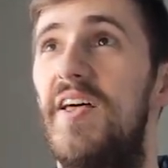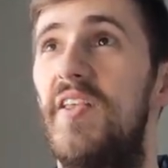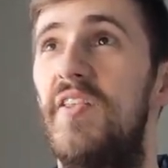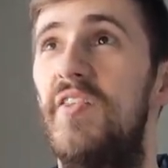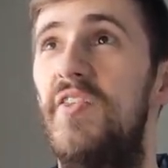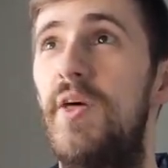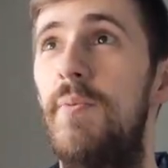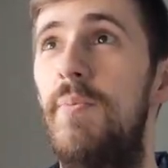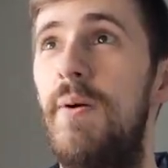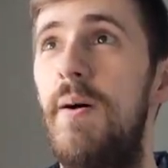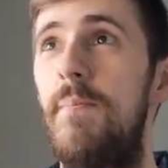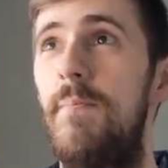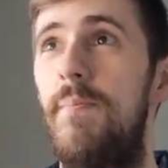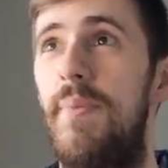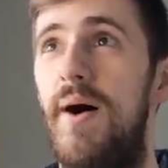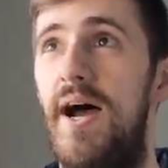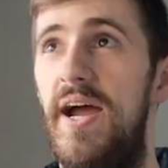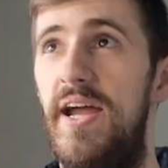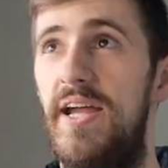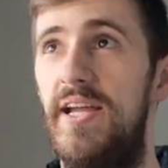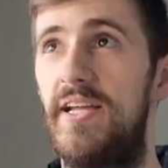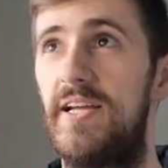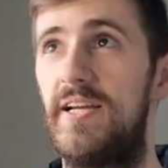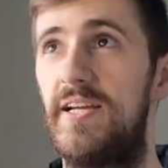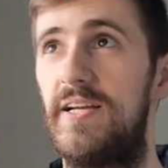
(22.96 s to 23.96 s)
The
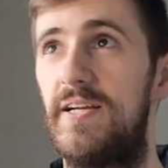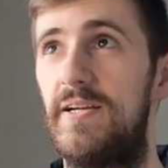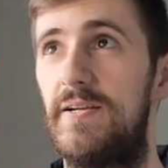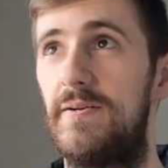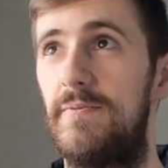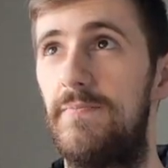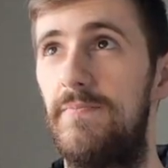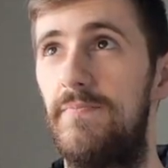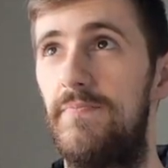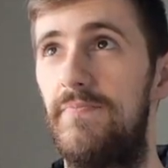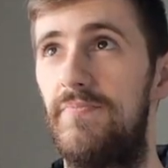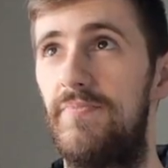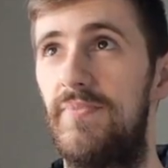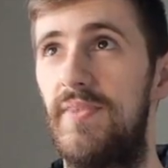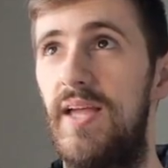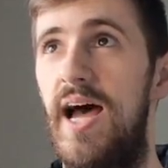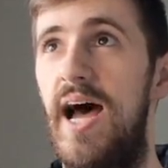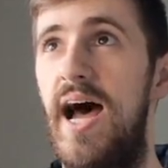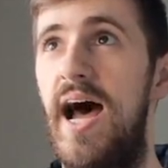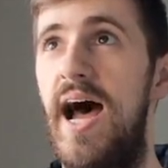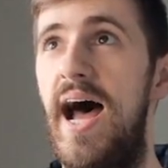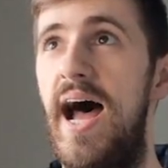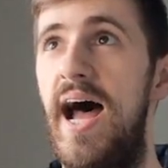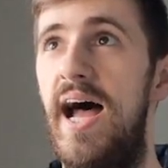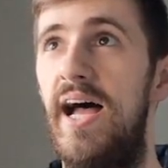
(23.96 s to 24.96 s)
BitBike
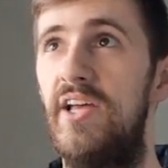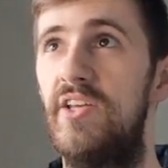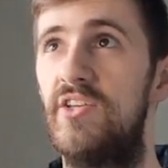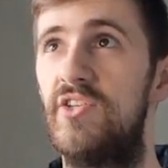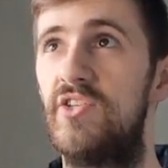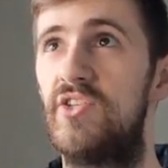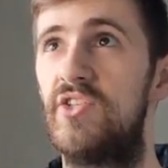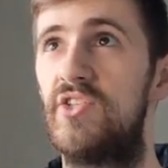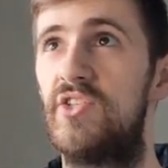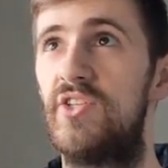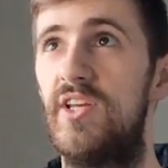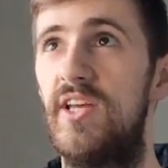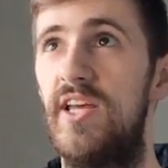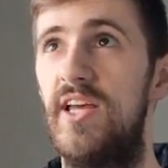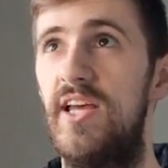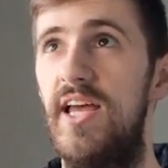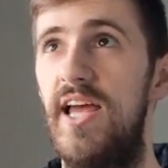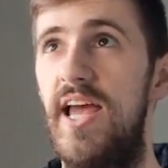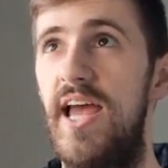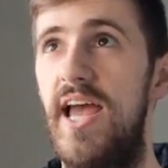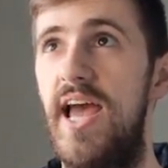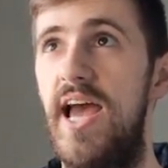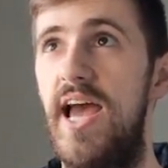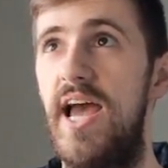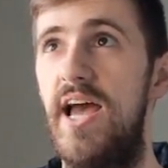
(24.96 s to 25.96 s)
has
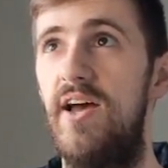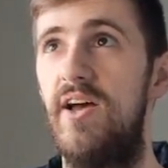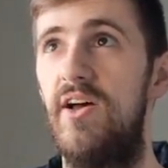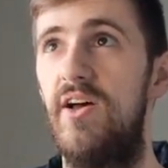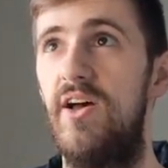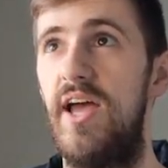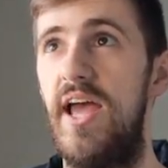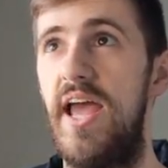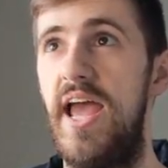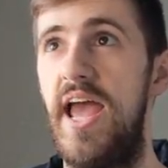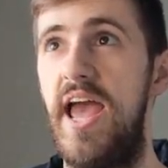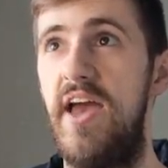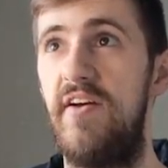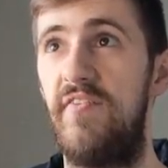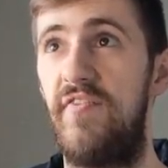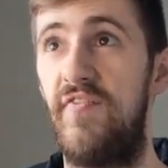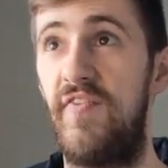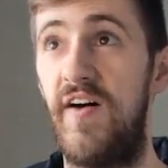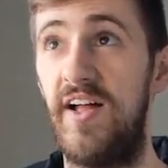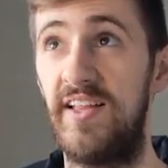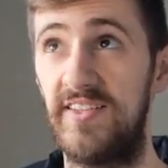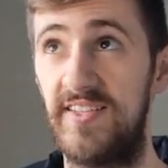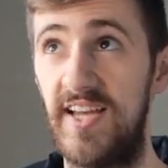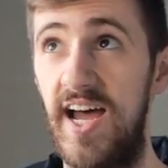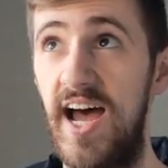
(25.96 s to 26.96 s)

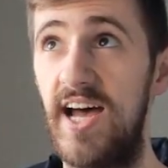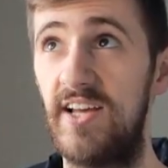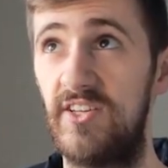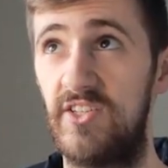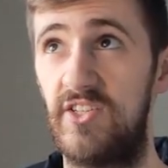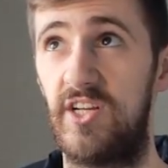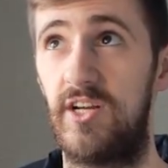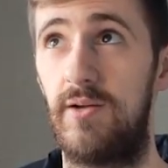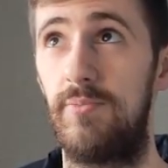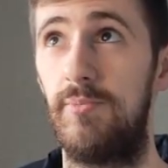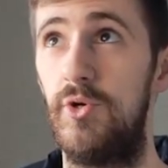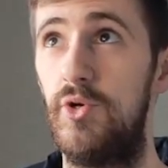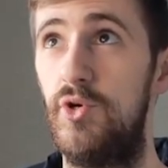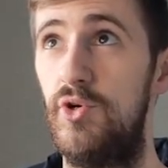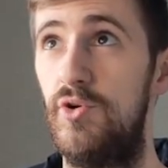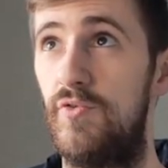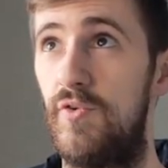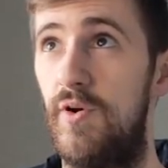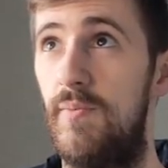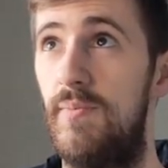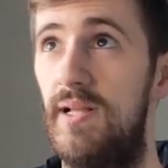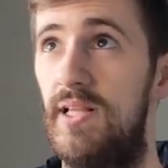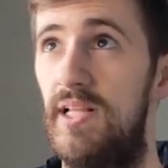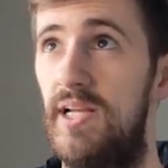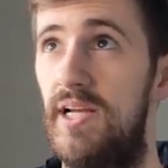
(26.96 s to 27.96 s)
fantastic
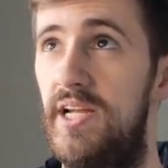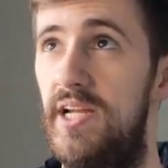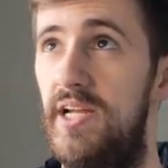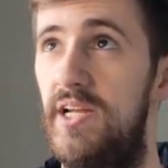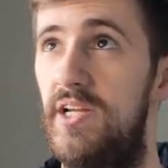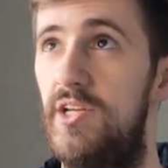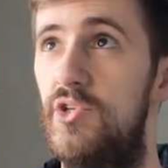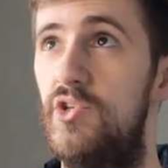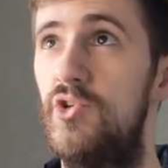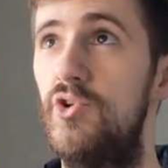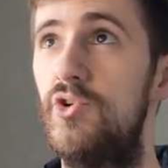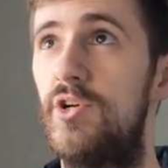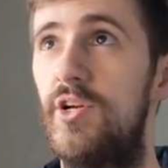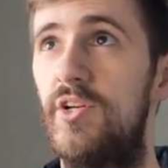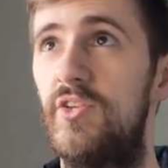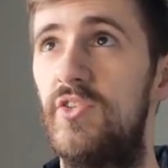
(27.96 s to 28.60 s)
maneuverability. You can